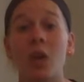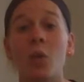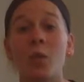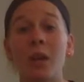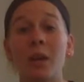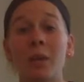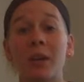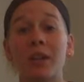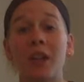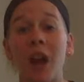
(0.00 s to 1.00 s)
we
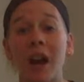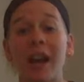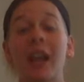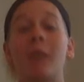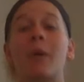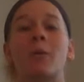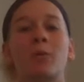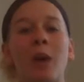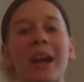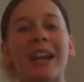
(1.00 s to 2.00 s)
were talking
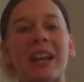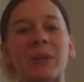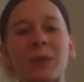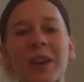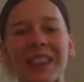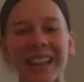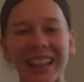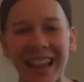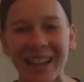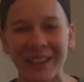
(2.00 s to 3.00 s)
about writing friendly
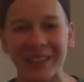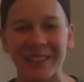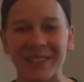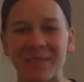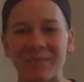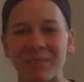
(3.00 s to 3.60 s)
letters.